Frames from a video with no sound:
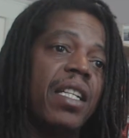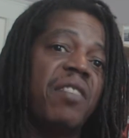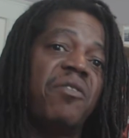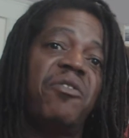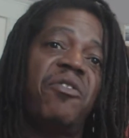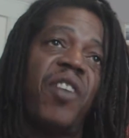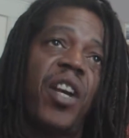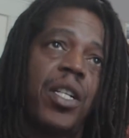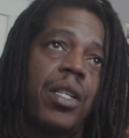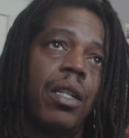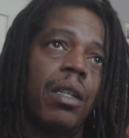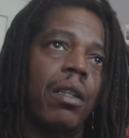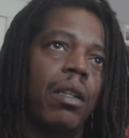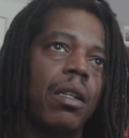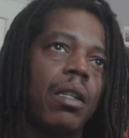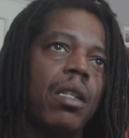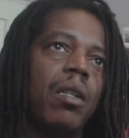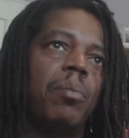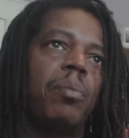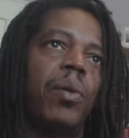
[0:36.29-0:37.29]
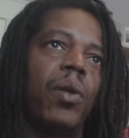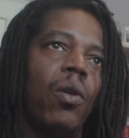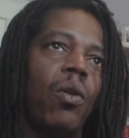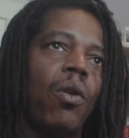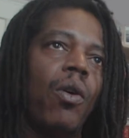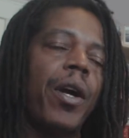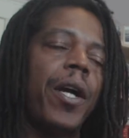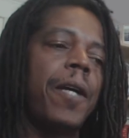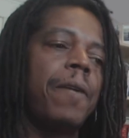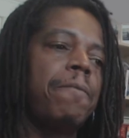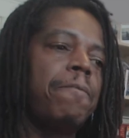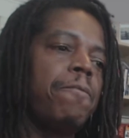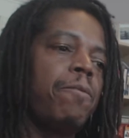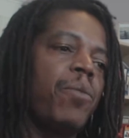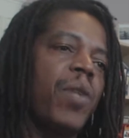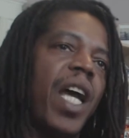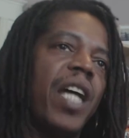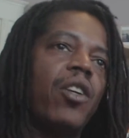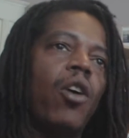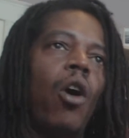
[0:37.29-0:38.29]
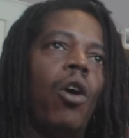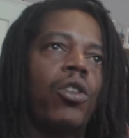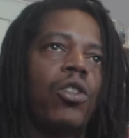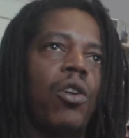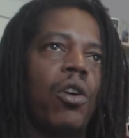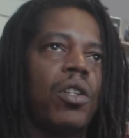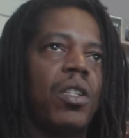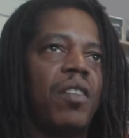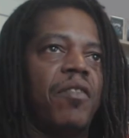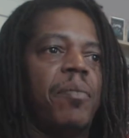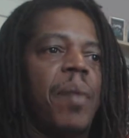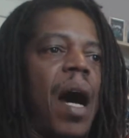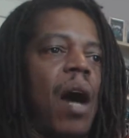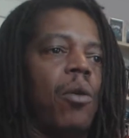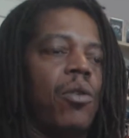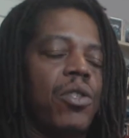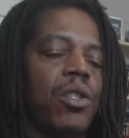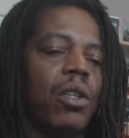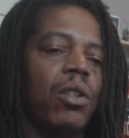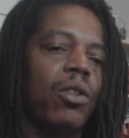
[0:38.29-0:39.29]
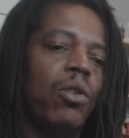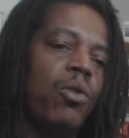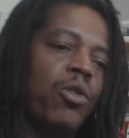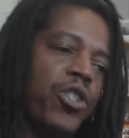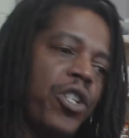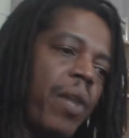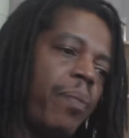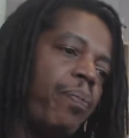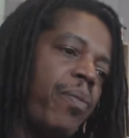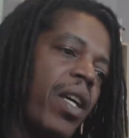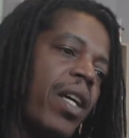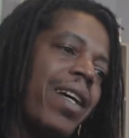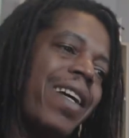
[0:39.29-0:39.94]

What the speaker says: efficiently deploy an alternative power solution.